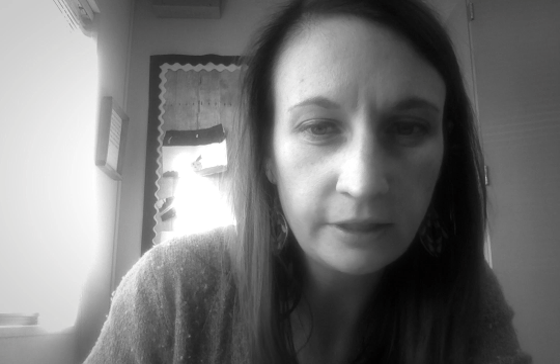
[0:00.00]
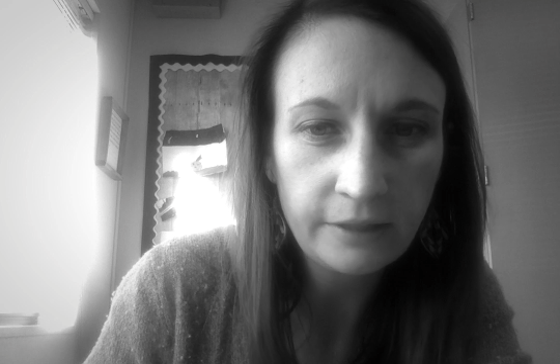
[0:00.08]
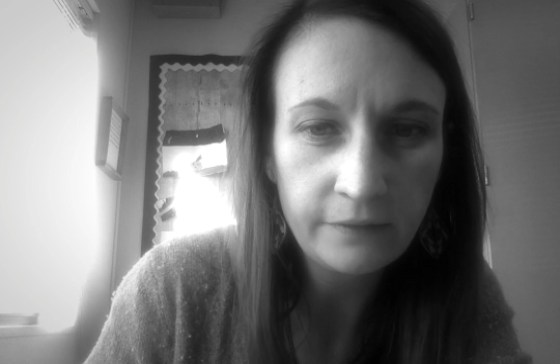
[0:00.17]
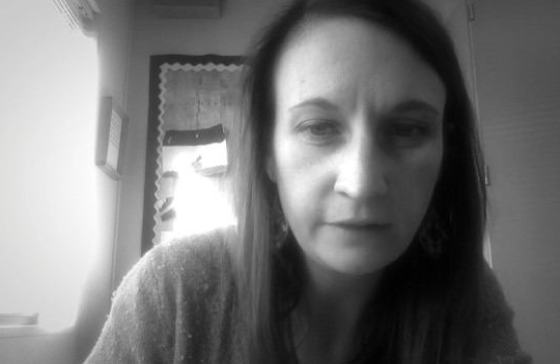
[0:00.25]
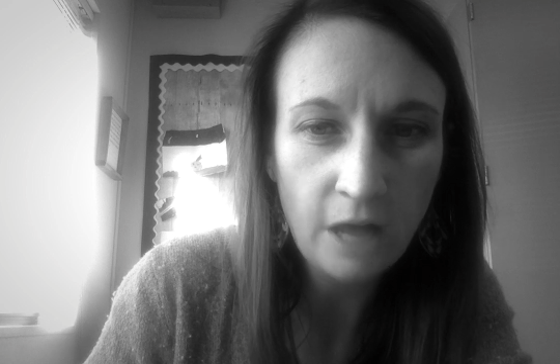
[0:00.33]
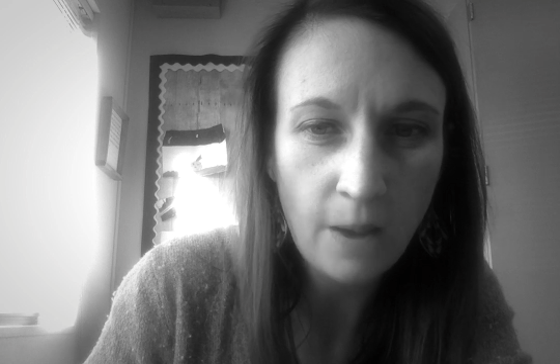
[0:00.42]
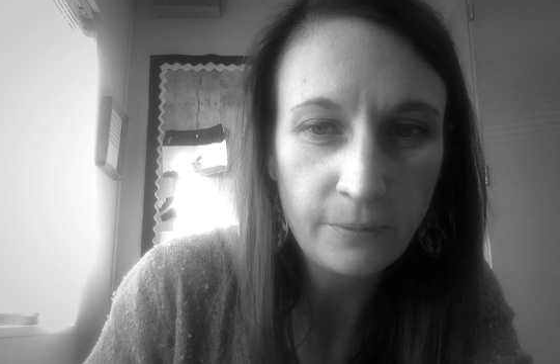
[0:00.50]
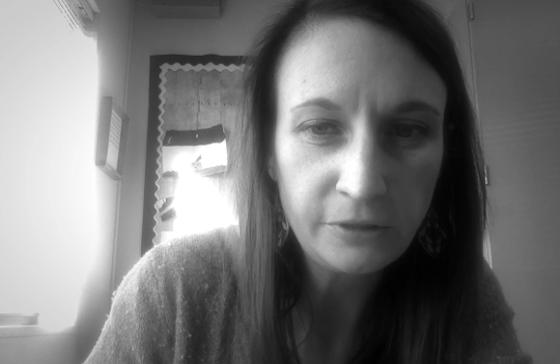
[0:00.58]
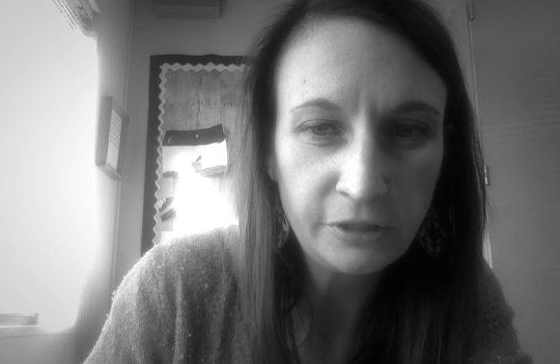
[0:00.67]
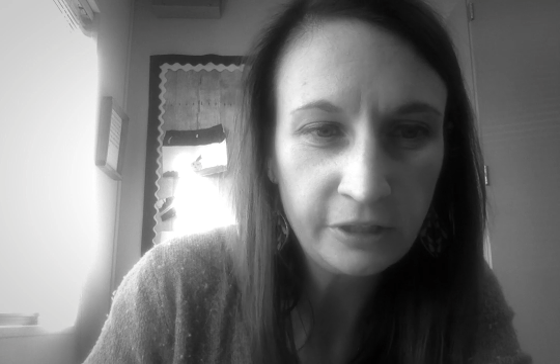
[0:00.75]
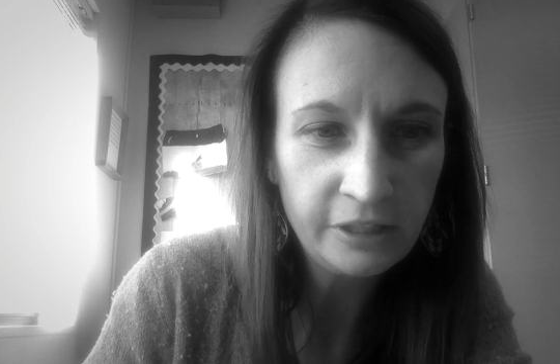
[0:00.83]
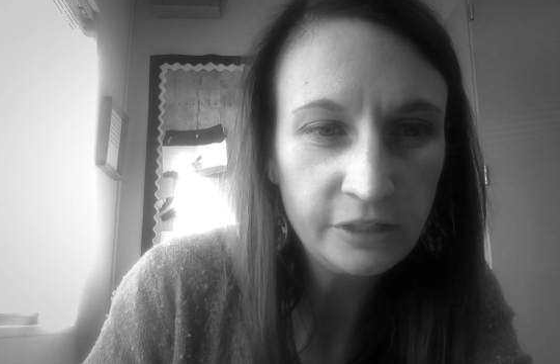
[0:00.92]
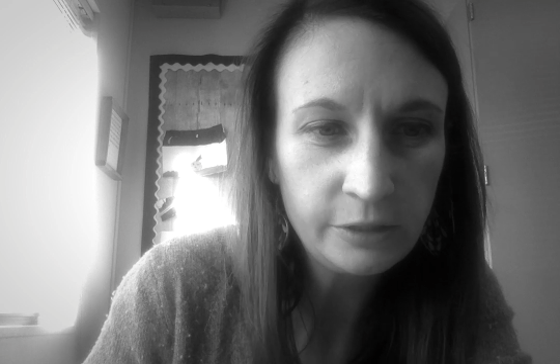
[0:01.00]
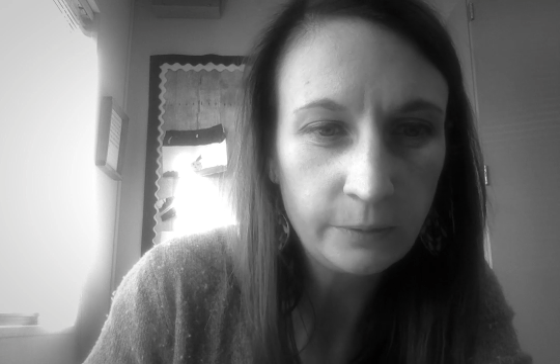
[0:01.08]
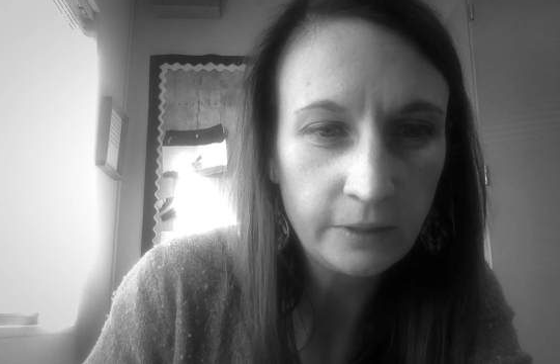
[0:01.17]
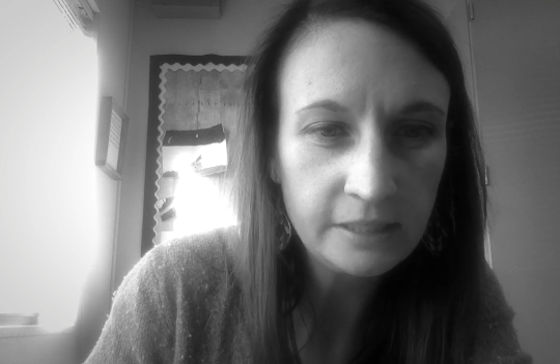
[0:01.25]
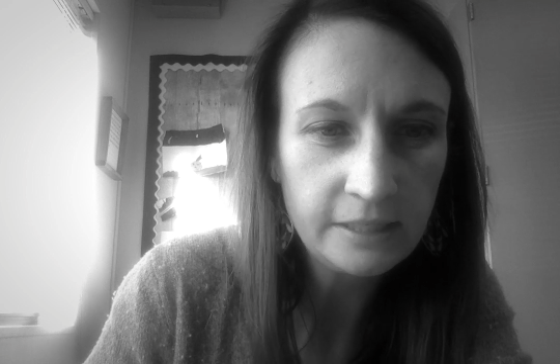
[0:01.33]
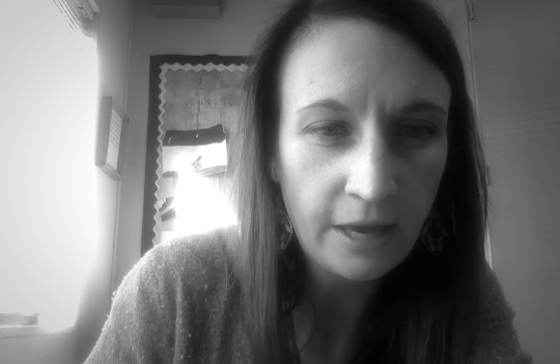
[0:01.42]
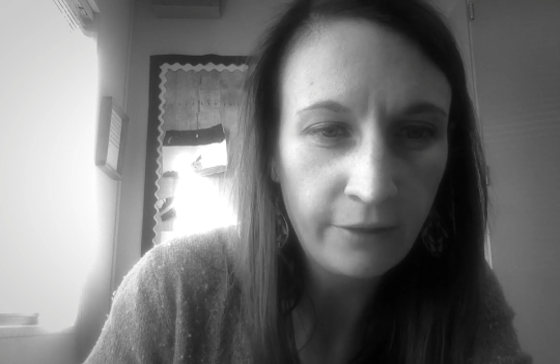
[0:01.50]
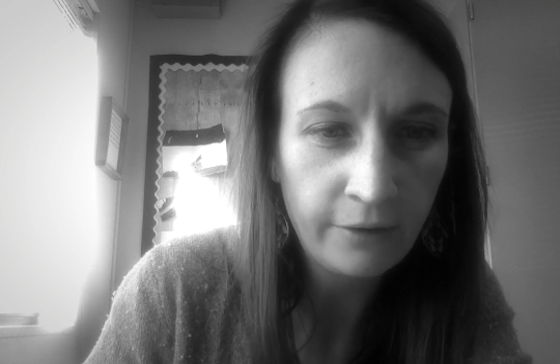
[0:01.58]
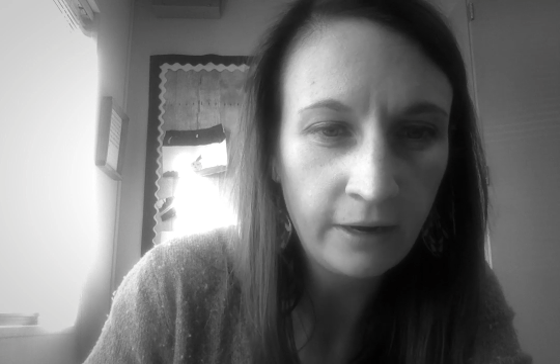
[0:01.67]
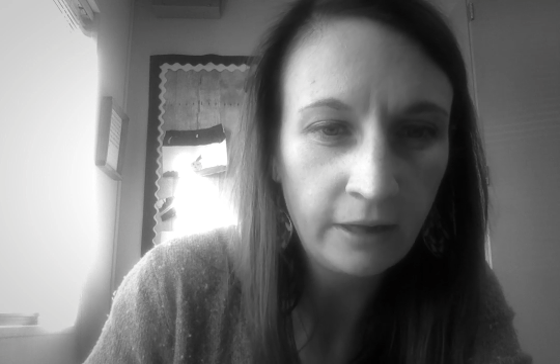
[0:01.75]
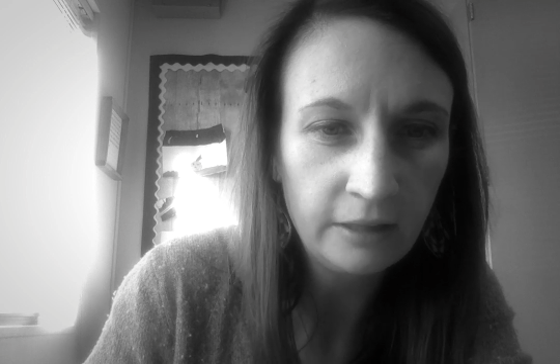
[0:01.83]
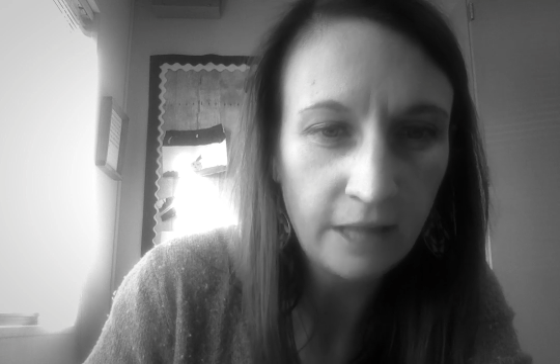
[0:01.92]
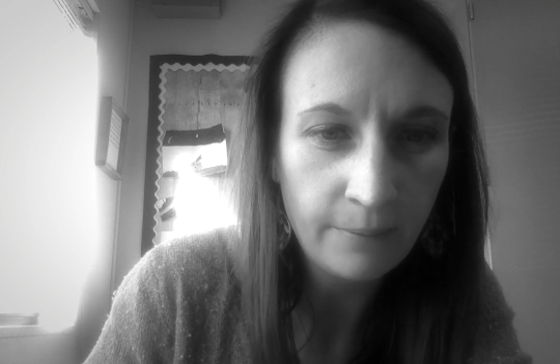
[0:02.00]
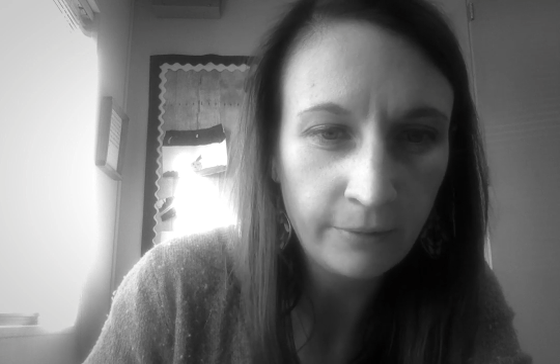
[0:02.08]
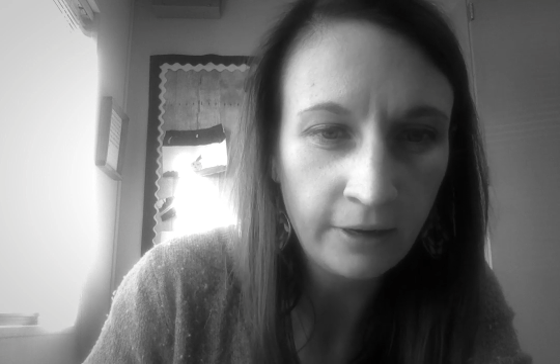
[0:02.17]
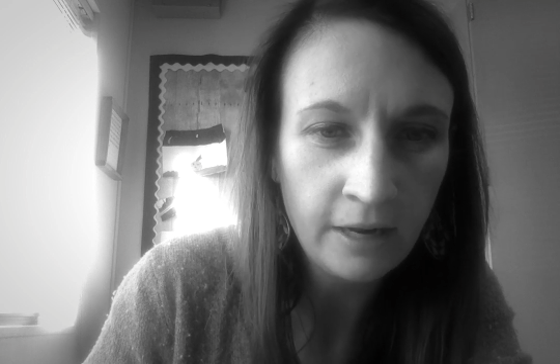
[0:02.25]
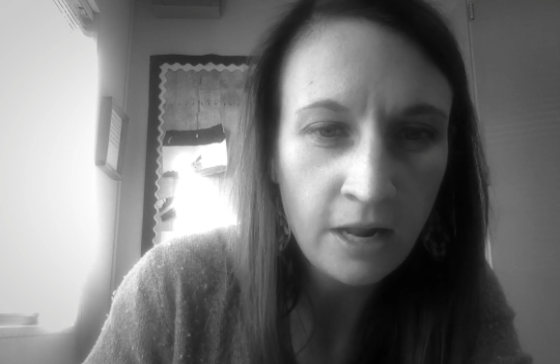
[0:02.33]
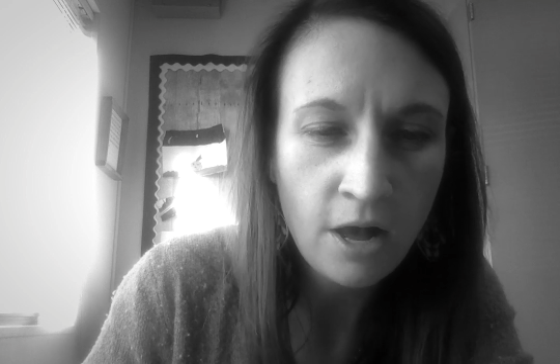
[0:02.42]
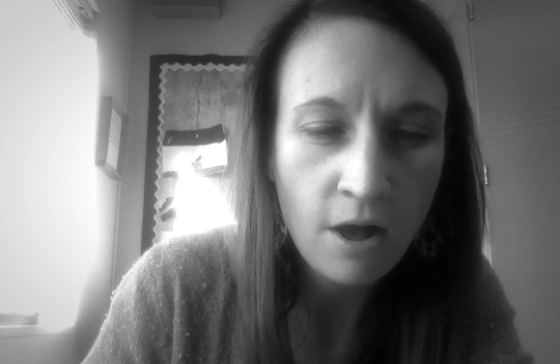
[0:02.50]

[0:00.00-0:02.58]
given the opportunity to work together and collaborate